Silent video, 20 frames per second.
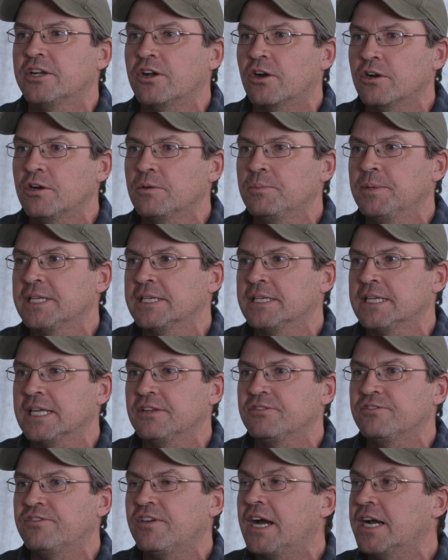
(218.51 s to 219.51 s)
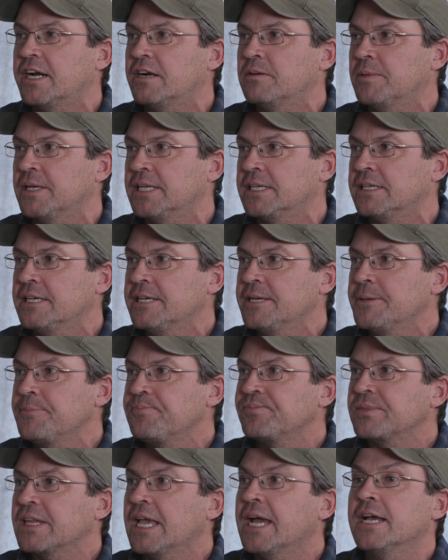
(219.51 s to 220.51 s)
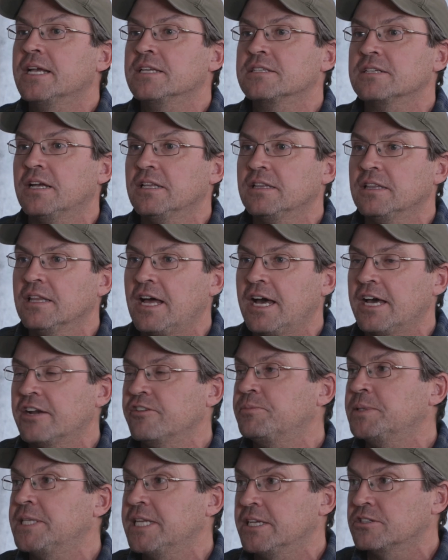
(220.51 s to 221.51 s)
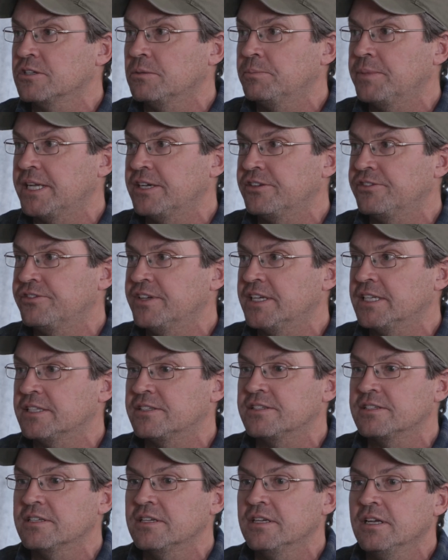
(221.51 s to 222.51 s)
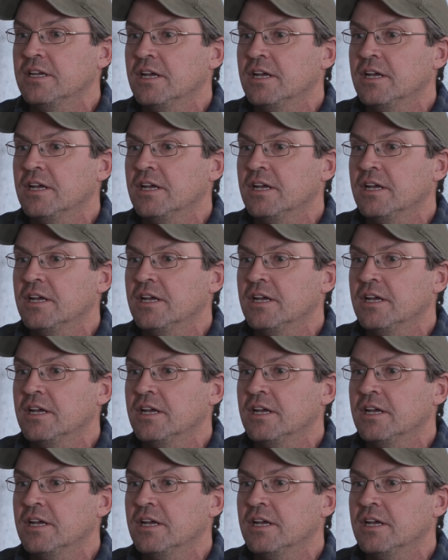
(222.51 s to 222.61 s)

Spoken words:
an urban environment, has a lot of potential benefits